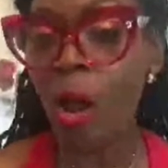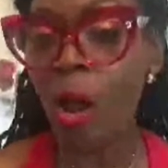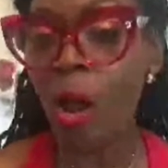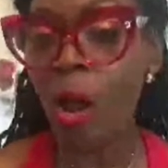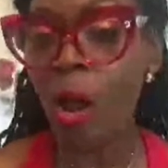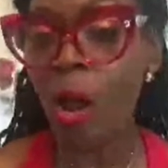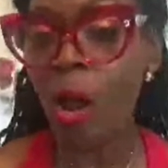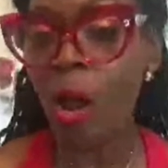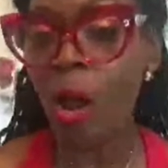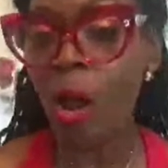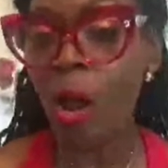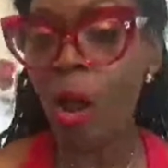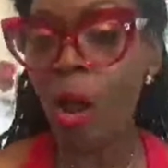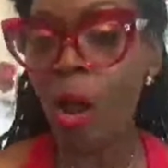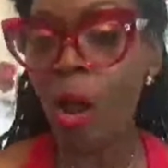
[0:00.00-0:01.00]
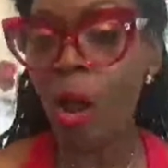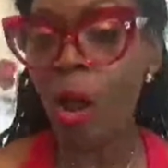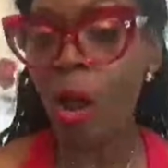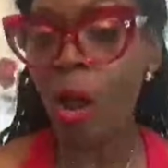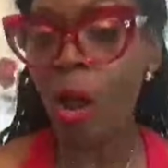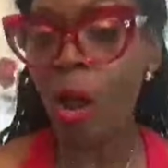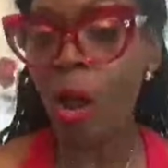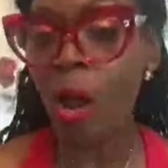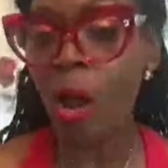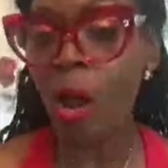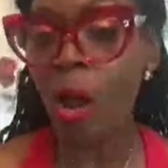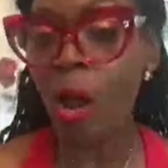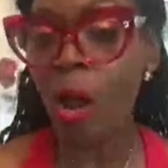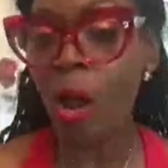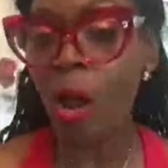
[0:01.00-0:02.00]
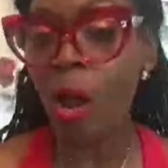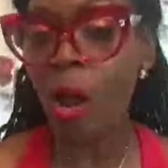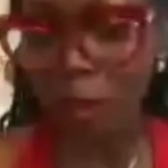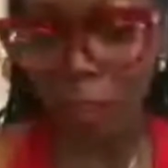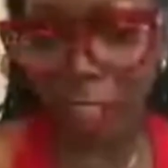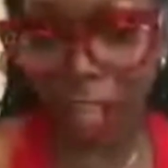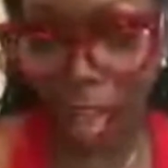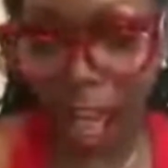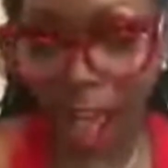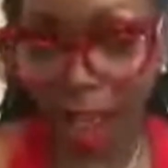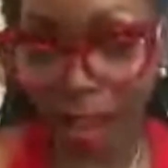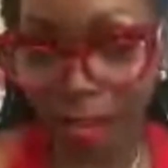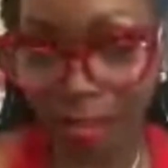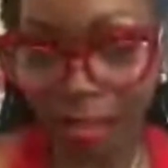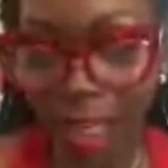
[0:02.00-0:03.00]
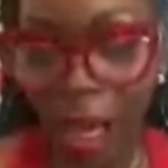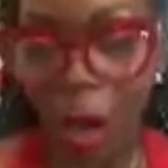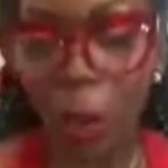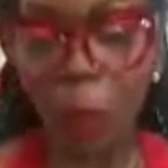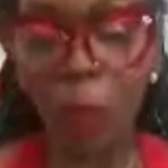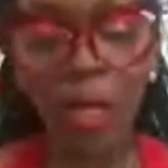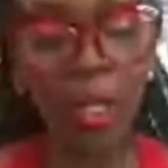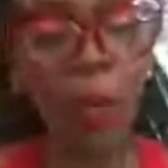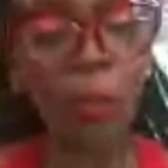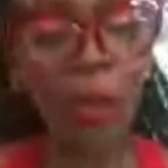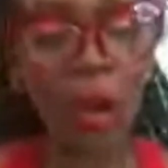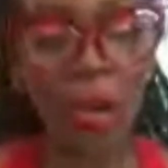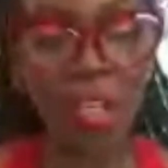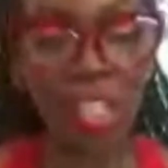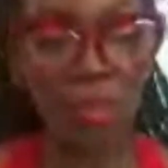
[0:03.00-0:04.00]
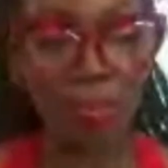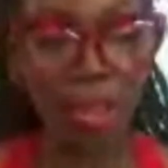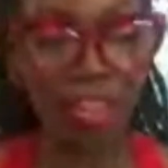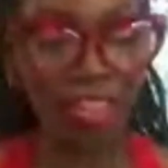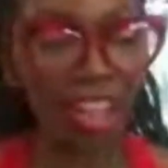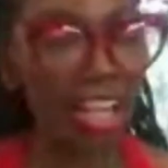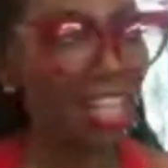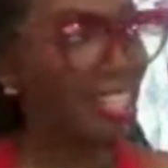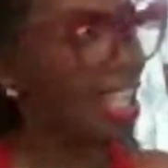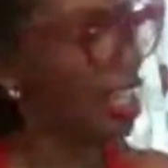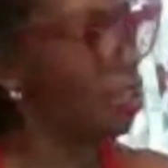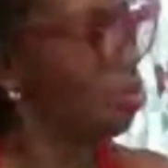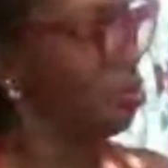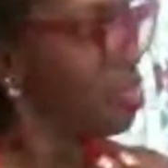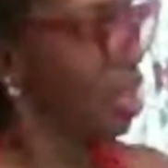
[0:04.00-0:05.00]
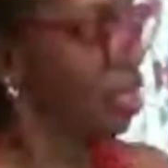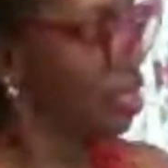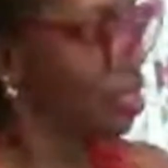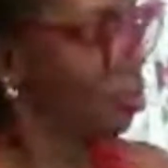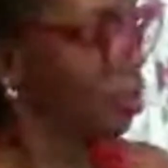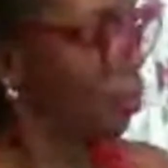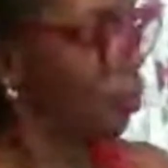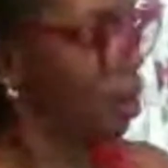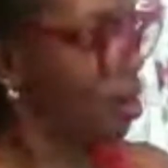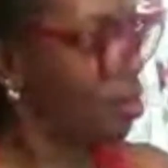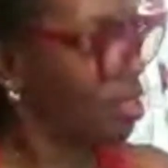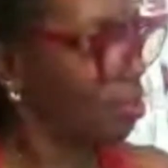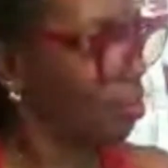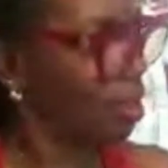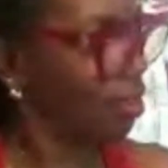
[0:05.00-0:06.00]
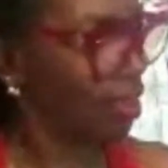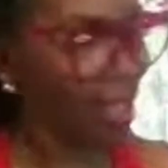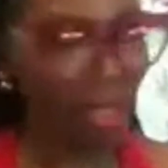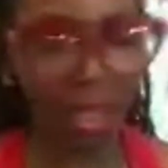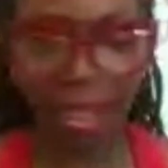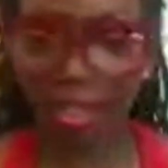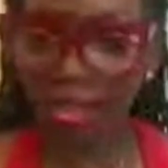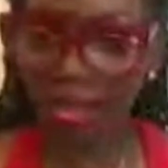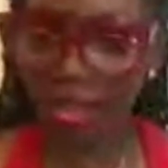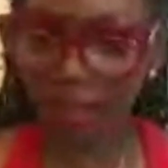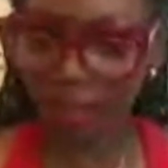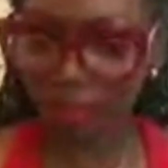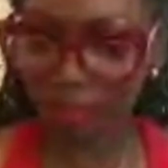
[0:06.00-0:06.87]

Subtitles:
So for those who don't know what a wordsmith is, can you tell us what a wordsmith is?